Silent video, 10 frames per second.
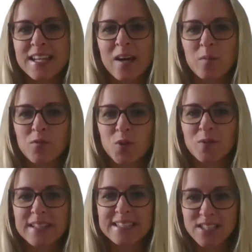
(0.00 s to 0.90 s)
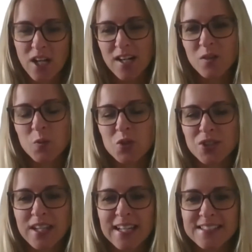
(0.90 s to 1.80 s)
Now, before we start, would
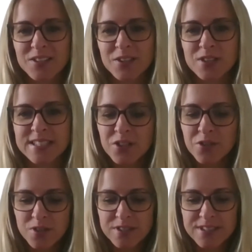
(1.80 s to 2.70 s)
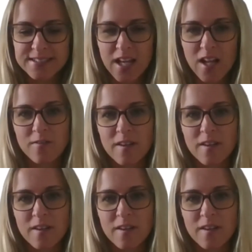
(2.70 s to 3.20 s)
you like to just introduce yourself